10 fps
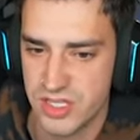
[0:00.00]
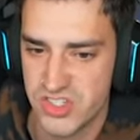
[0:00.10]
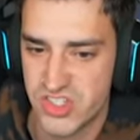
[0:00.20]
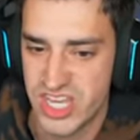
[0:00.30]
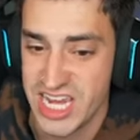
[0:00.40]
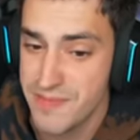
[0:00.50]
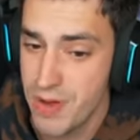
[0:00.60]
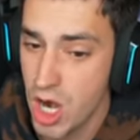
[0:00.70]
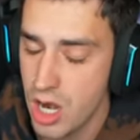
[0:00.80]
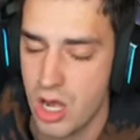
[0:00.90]
Skinny
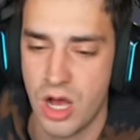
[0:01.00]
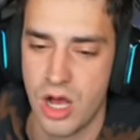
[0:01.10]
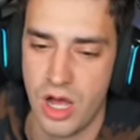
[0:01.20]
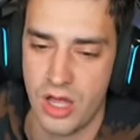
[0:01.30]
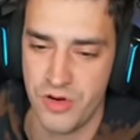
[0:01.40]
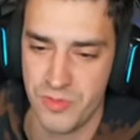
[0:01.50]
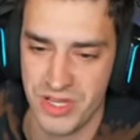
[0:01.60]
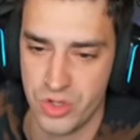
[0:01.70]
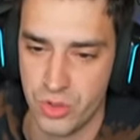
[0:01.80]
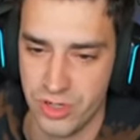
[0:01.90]
part. Oh, it would have
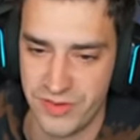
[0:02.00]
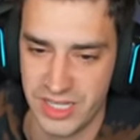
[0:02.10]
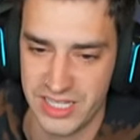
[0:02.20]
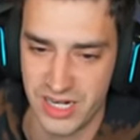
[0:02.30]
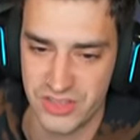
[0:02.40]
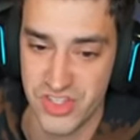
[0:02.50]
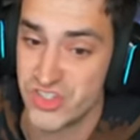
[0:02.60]
been cooler if I landed on the